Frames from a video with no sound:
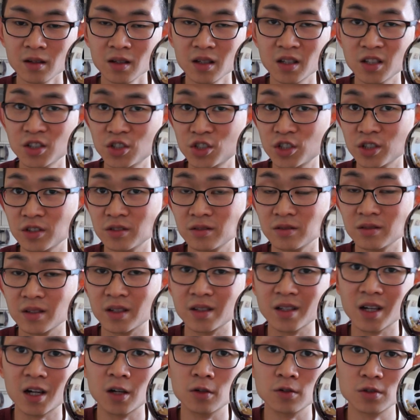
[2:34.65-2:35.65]
kitchen
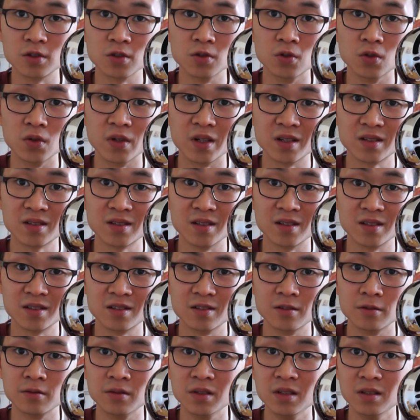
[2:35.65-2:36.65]
and household
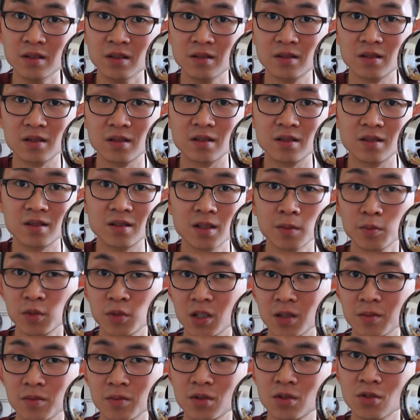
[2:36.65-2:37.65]
accessories, and
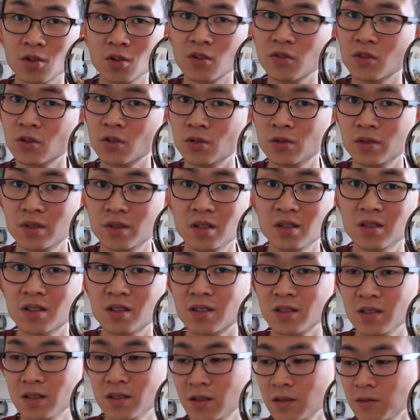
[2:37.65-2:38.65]
sometimes novelty
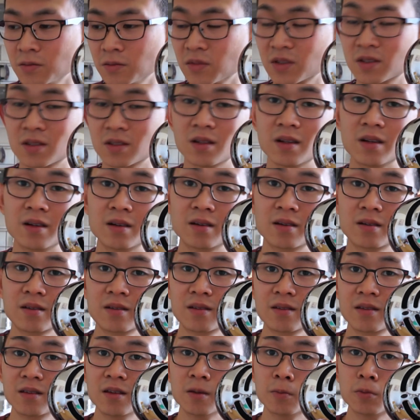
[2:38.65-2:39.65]
items like
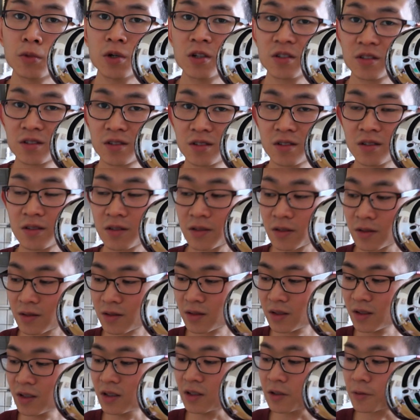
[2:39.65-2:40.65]
the pasta
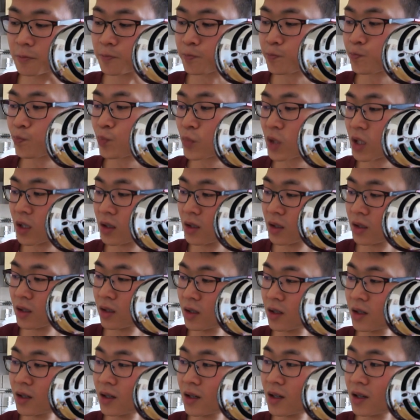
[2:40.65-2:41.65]
here.
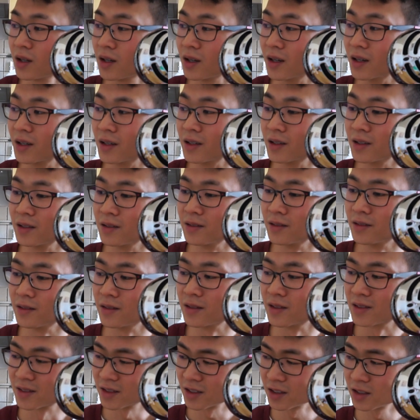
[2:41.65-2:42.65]

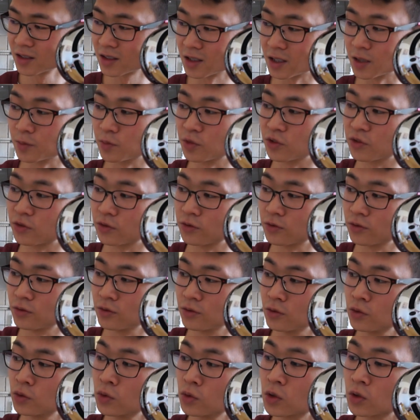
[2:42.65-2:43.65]
And the second type of
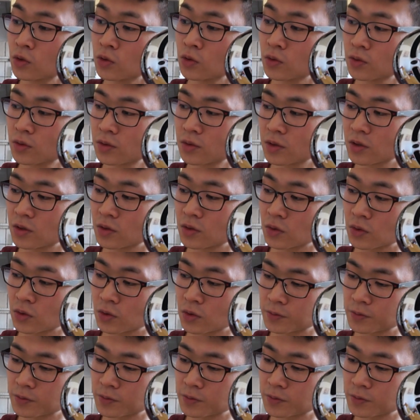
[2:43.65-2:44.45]
noodle, or